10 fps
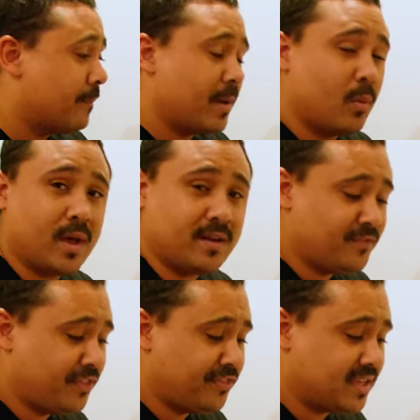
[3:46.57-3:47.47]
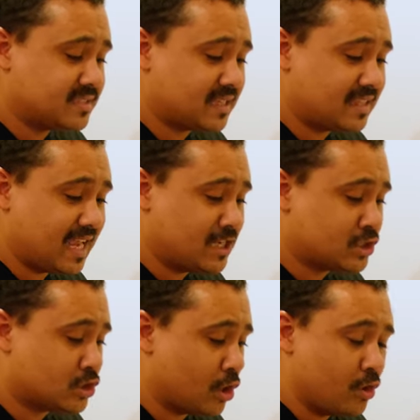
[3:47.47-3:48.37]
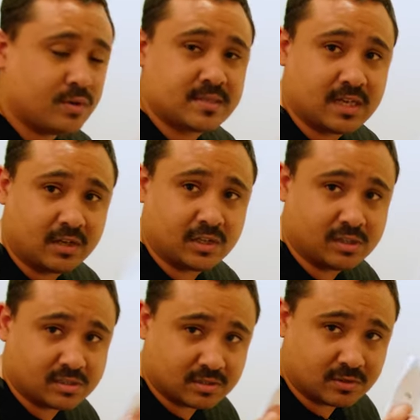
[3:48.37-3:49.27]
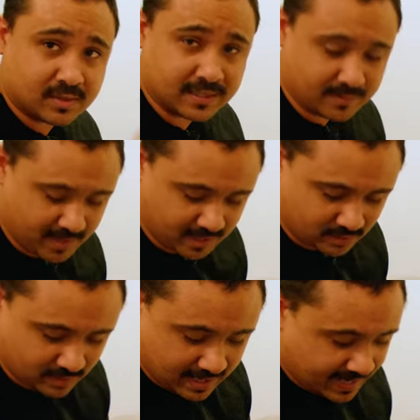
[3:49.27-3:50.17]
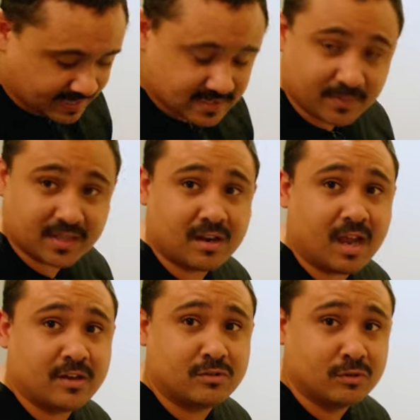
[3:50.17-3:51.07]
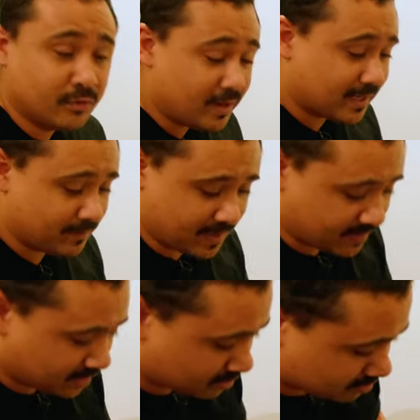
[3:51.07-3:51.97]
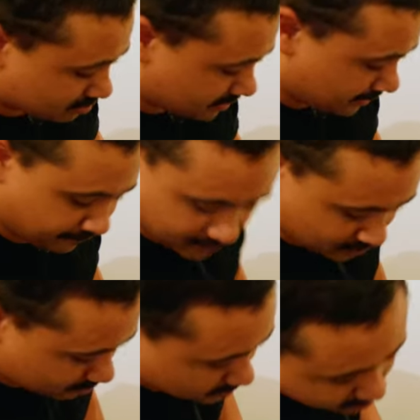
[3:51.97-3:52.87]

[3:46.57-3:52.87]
But one of the things that they don't tell you to do in the manual, and something that I do recommend that you do if you,